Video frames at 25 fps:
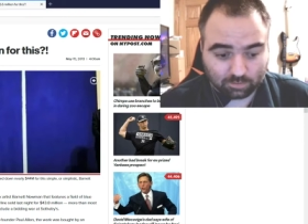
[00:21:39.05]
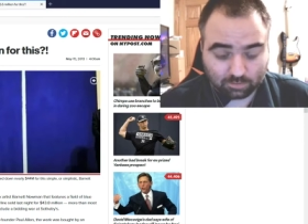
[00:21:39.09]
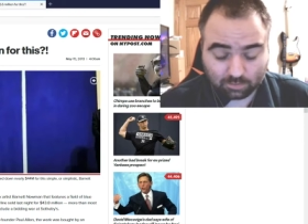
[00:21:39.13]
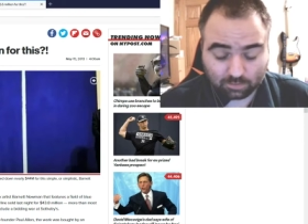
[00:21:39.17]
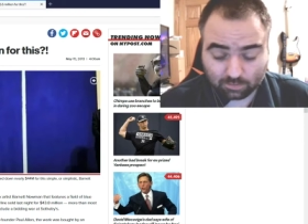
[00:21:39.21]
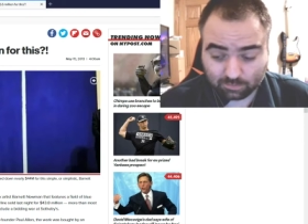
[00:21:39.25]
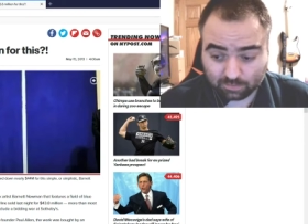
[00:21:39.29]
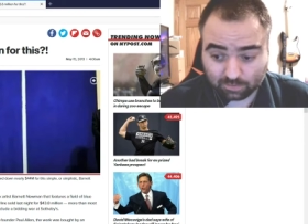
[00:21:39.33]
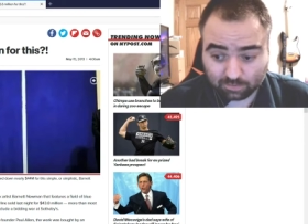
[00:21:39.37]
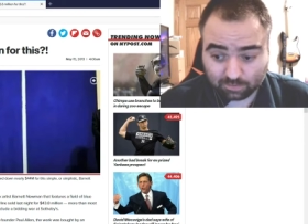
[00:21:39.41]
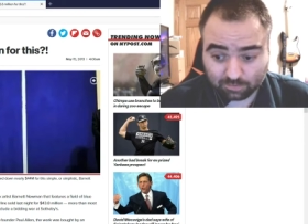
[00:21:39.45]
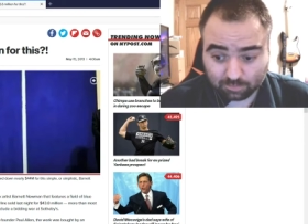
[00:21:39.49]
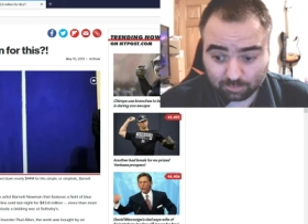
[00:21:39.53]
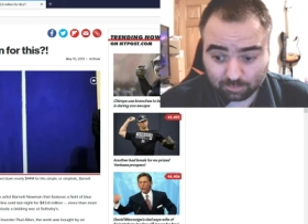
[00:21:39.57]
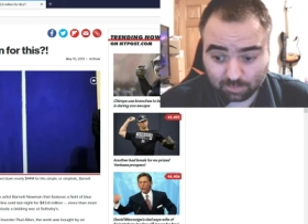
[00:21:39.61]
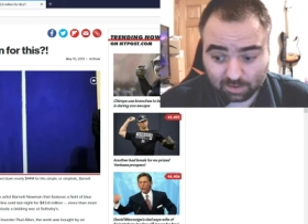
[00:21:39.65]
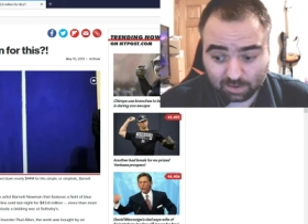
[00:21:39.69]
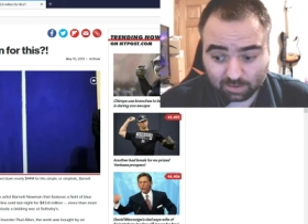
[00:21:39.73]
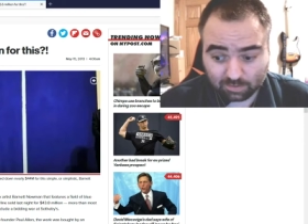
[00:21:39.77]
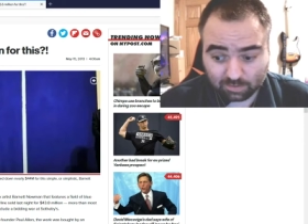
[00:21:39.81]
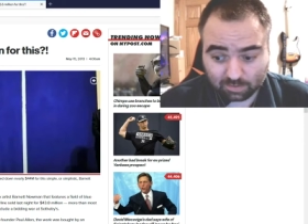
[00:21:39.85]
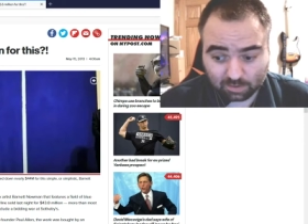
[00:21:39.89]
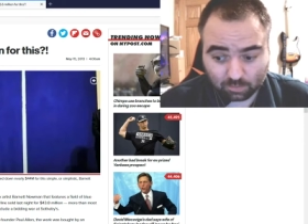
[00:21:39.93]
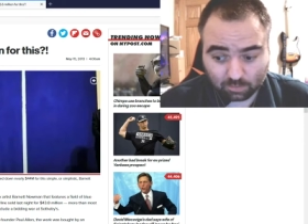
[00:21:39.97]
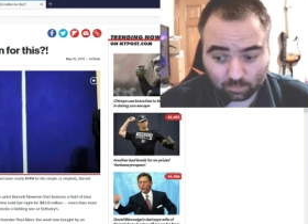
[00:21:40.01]
Does this
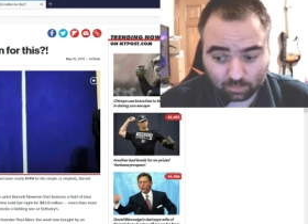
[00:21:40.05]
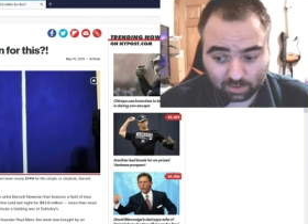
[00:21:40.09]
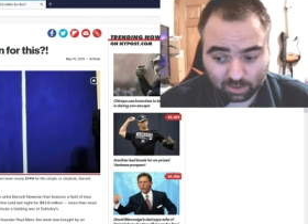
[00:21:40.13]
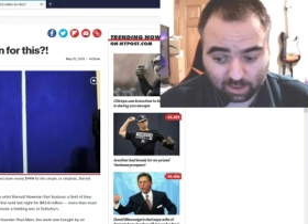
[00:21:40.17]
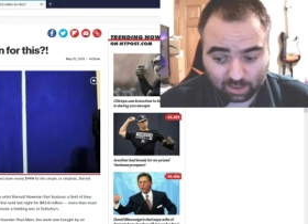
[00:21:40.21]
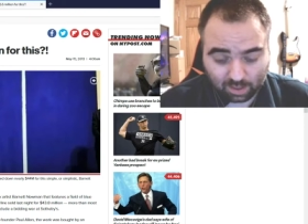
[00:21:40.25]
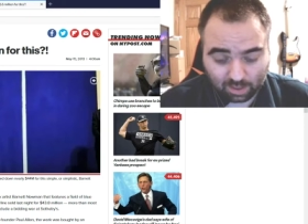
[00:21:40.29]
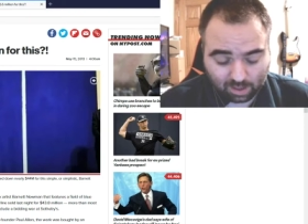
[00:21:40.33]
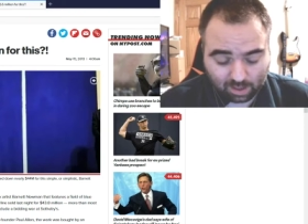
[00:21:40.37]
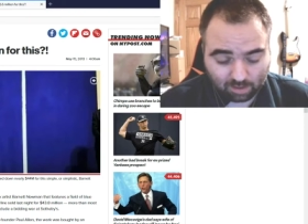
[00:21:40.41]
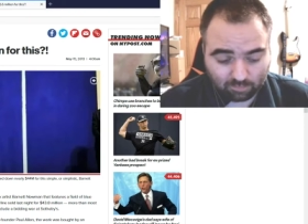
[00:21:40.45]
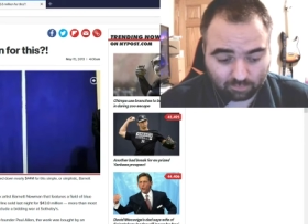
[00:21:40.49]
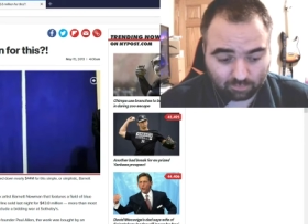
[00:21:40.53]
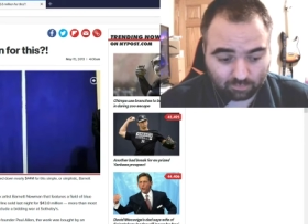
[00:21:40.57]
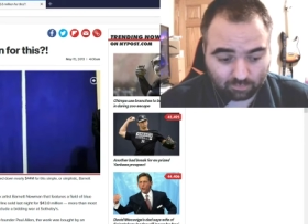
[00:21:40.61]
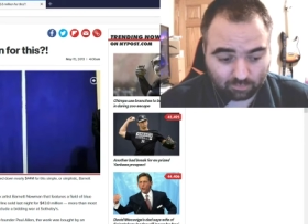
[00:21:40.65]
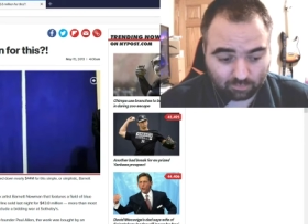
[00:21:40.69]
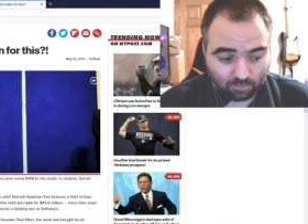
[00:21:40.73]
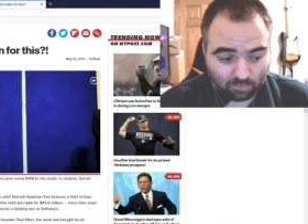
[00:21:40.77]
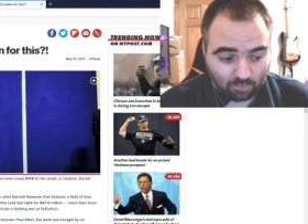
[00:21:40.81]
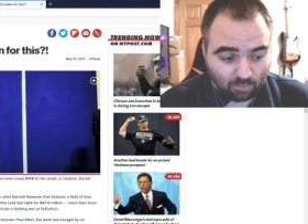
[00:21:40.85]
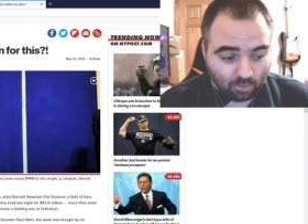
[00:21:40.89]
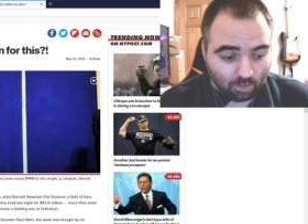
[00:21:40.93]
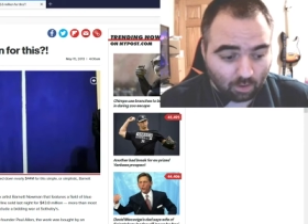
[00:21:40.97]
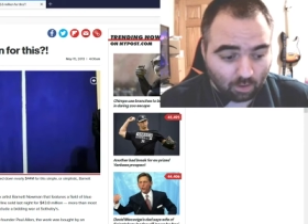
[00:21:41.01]
mean that we have
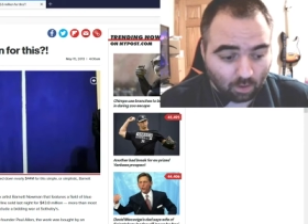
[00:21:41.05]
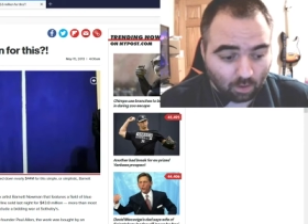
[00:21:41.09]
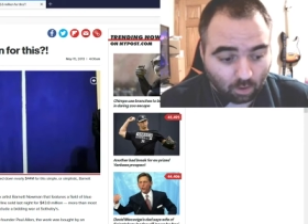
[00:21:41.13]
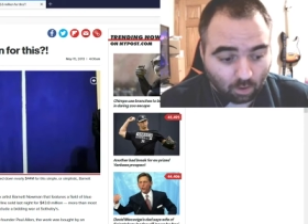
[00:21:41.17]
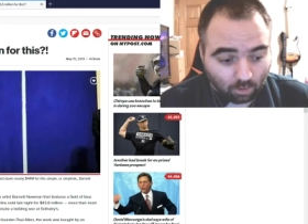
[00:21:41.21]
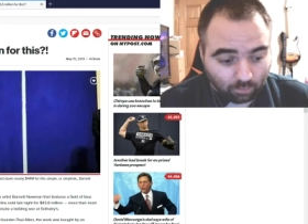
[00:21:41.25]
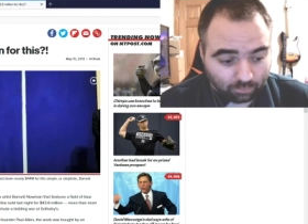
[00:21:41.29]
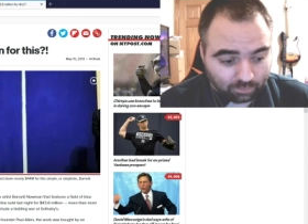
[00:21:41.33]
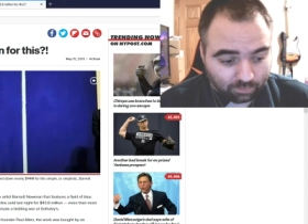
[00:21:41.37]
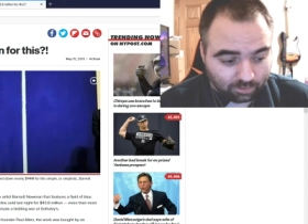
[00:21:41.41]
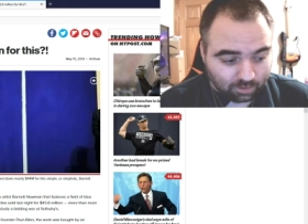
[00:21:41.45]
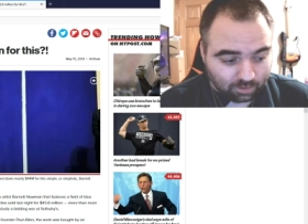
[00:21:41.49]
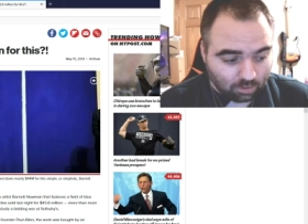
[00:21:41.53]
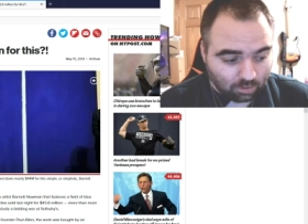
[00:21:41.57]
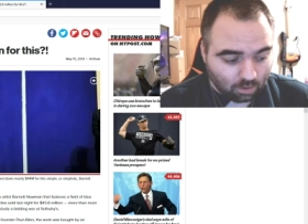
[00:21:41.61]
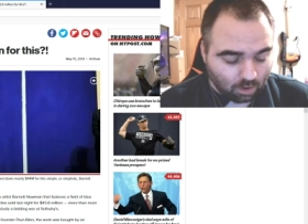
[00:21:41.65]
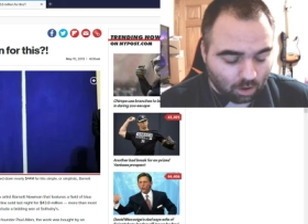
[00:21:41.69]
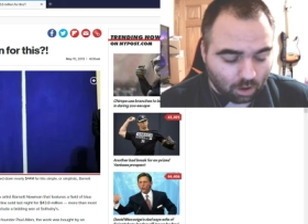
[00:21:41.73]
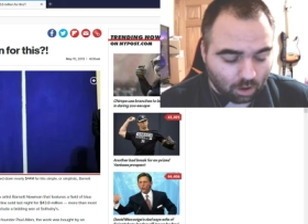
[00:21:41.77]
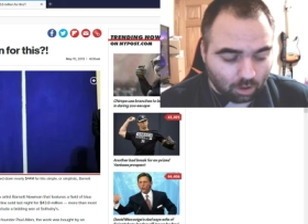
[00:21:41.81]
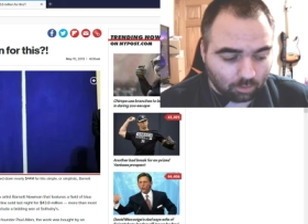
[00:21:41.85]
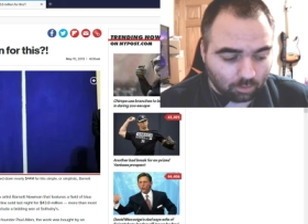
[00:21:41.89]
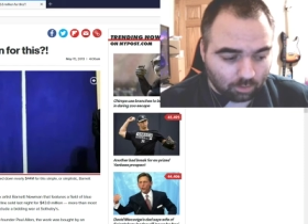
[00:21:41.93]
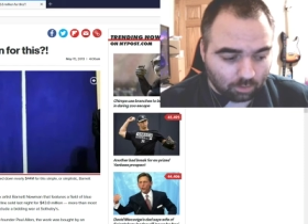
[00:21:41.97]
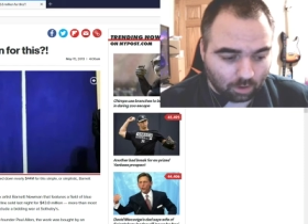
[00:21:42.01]
all
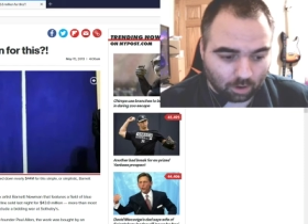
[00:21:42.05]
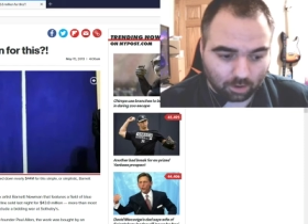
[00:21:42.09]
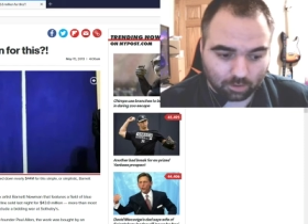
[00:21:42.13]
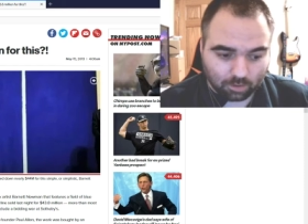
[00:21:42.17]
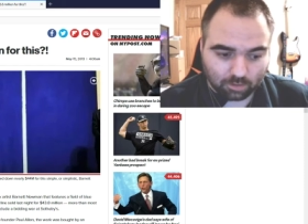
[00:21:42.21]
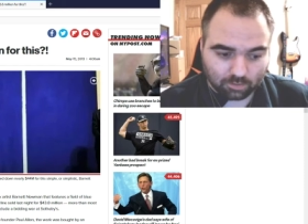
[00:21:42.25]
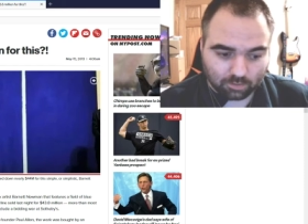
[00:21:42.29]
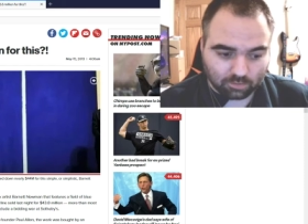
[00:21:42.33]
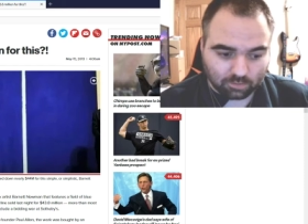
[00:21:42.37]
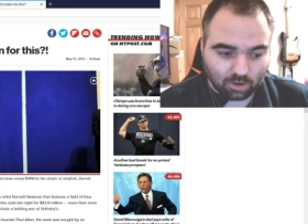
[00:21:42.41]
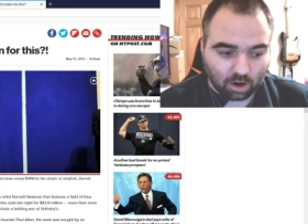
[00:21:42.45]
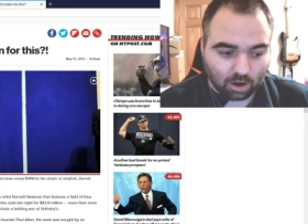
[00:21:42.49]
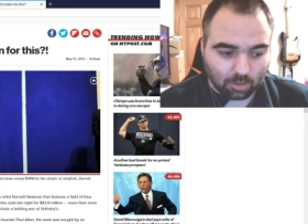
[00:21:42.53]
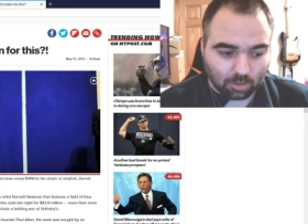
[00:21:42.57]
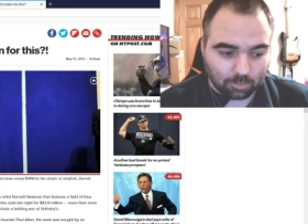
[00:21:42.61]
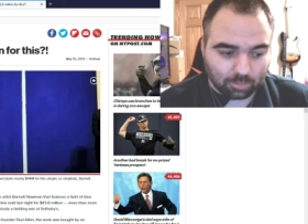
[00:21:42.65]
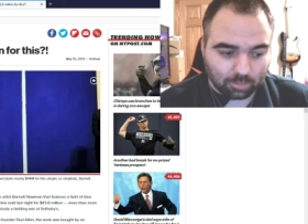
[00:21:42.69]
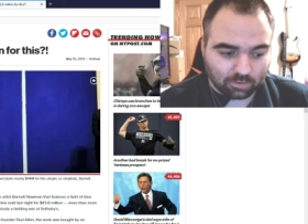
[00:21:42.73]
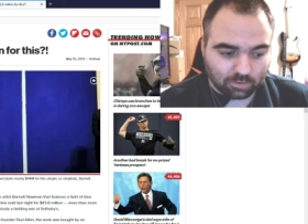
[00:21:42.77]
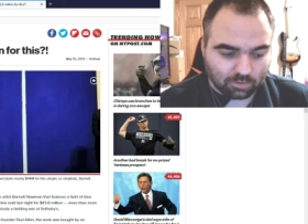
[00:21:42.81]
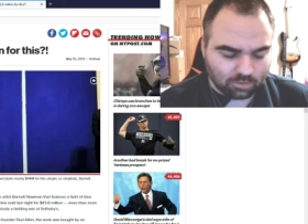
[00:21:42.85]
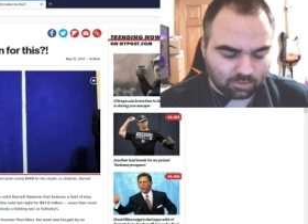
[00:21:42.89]
art is garbage?